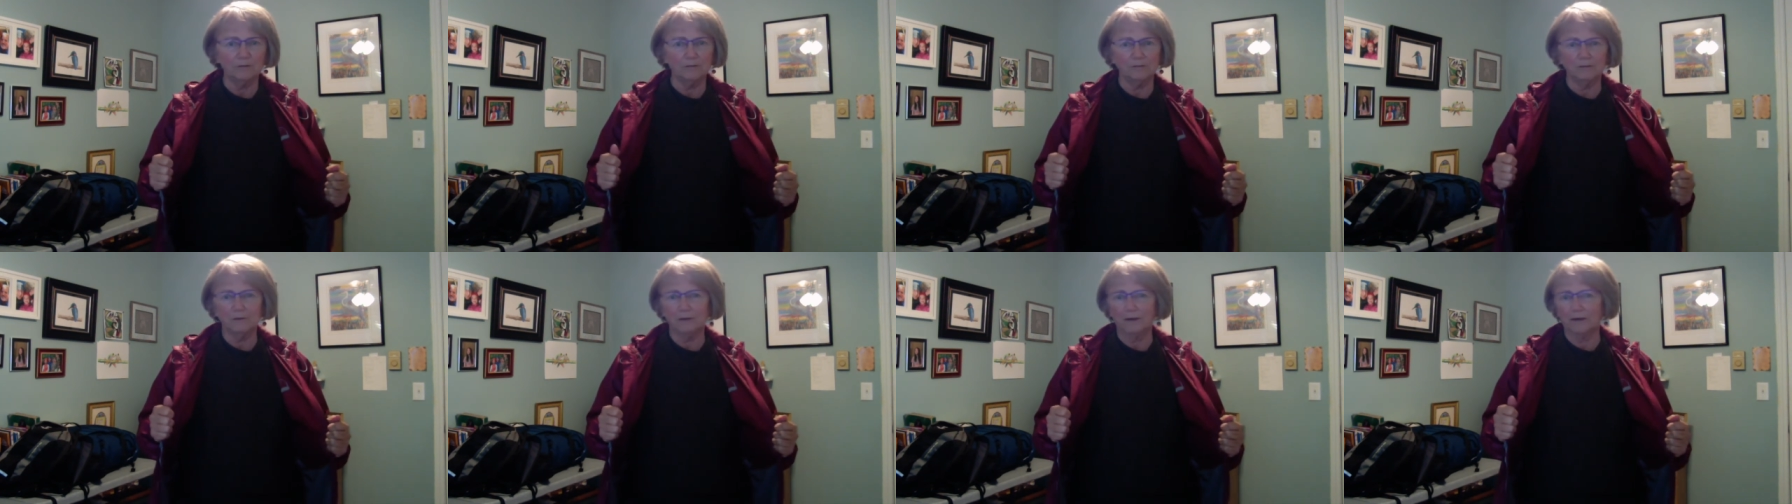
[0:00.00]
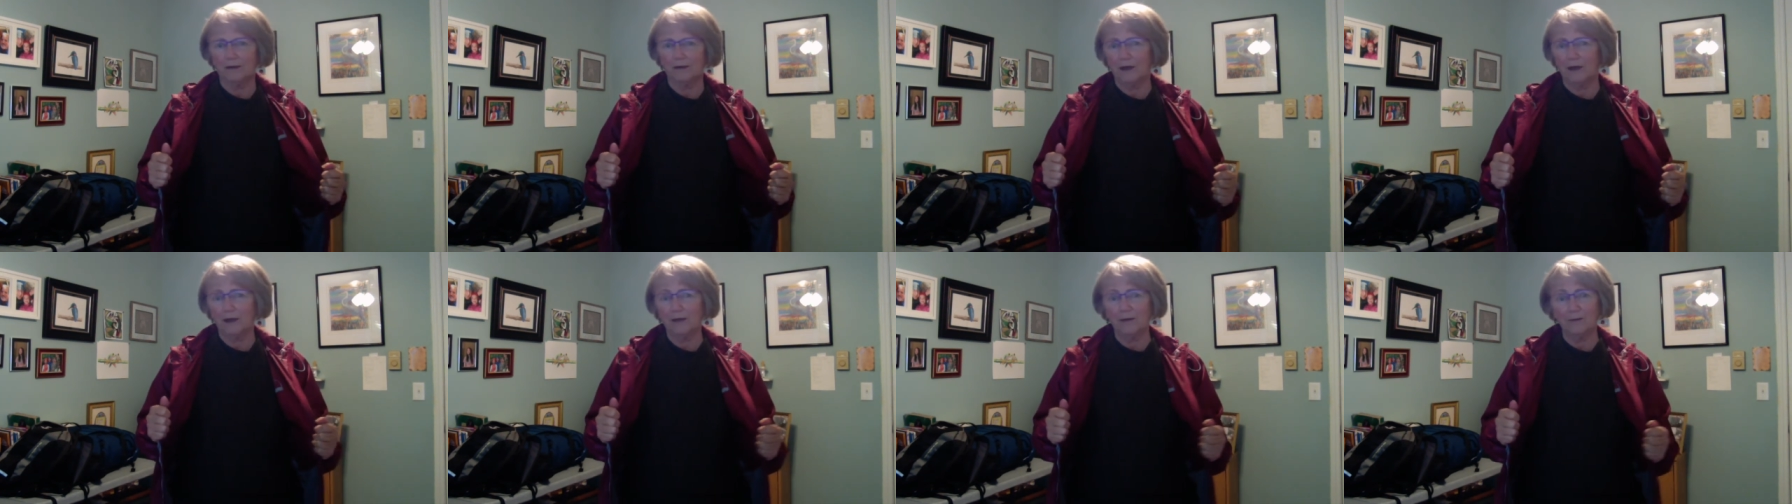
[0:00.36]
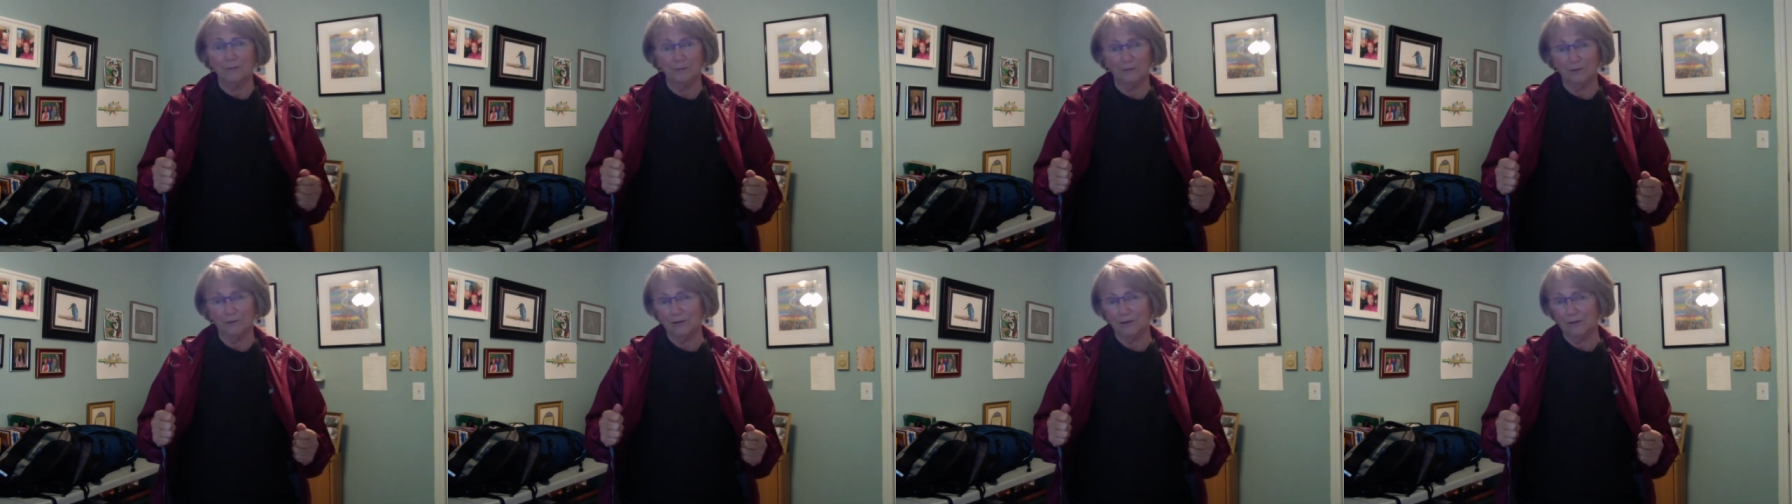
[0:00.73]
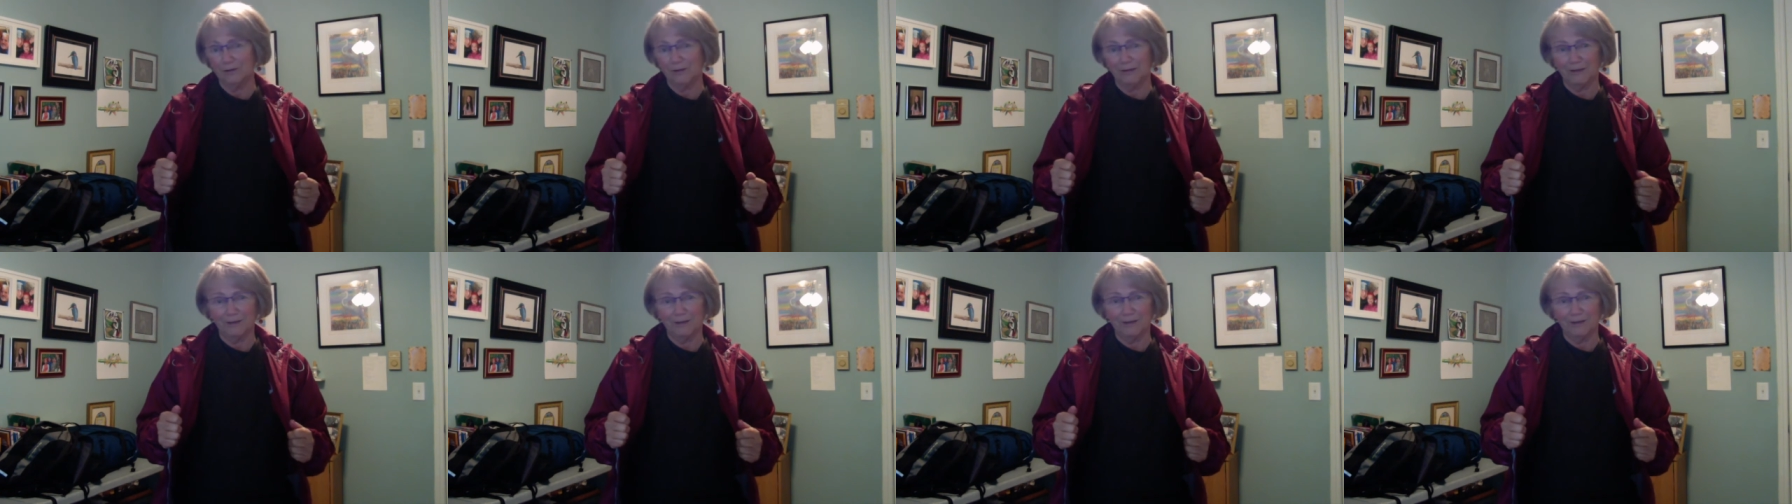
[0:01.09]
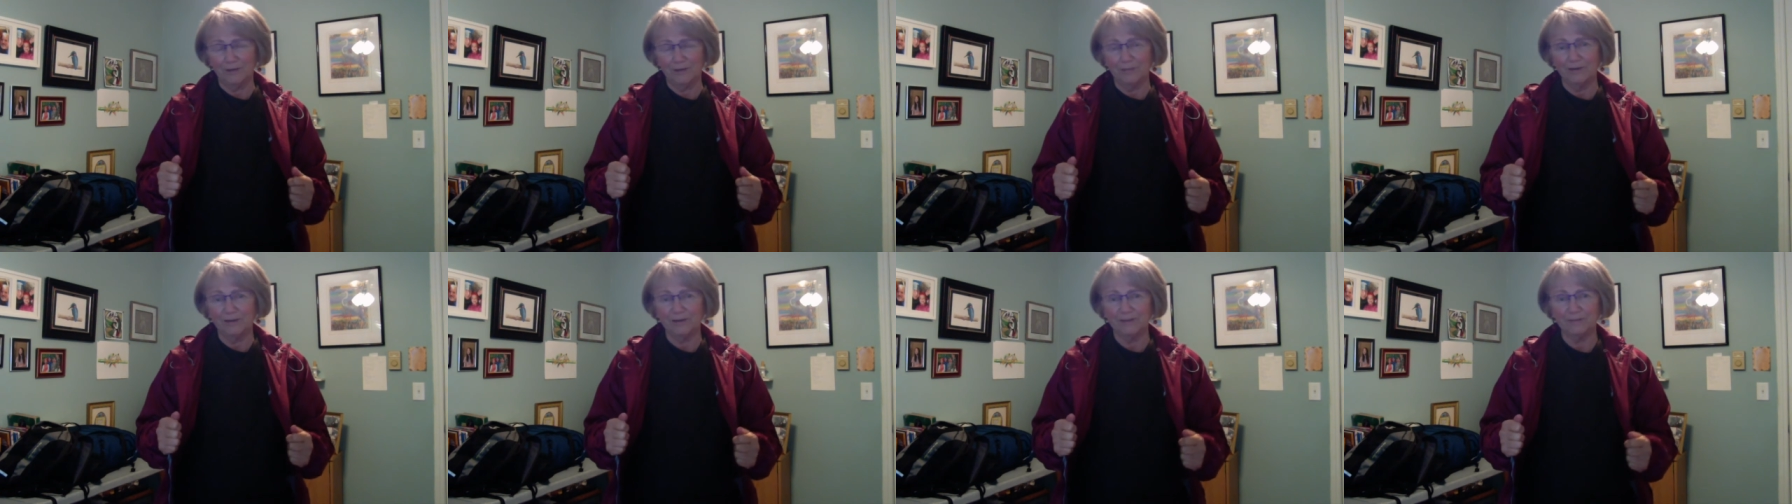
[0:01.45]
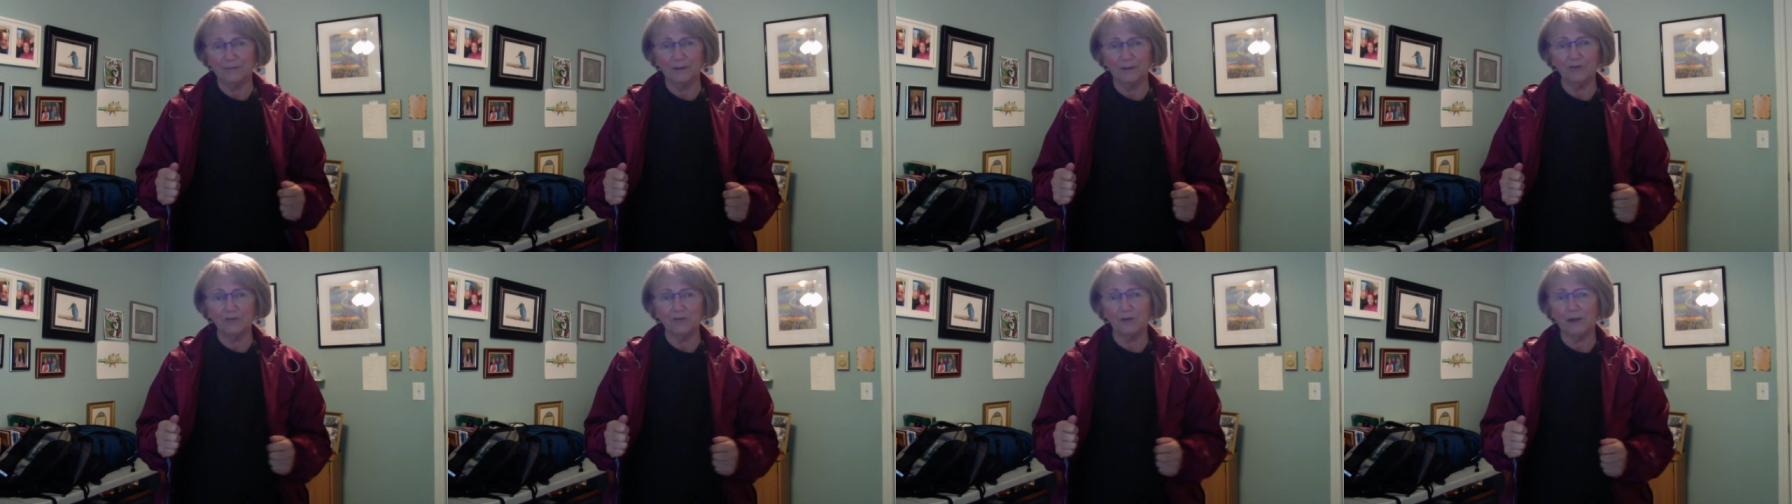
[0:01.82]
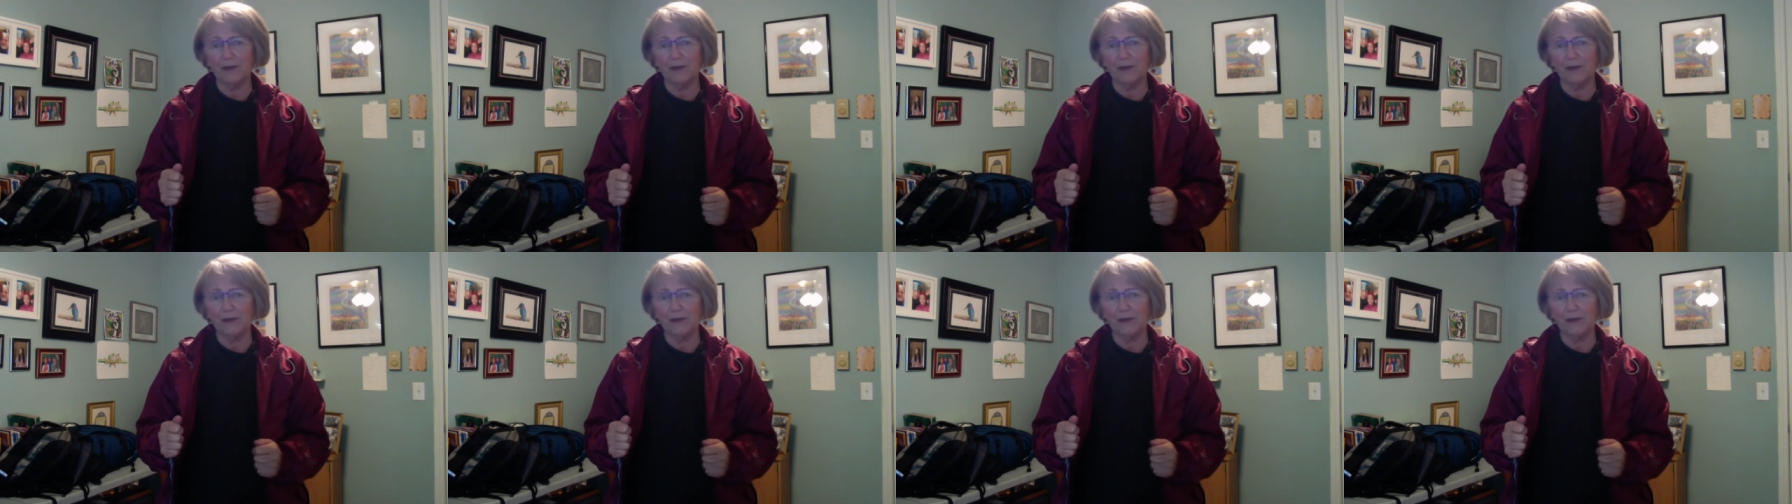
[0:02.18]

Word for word: Look, I don't look like anybody special.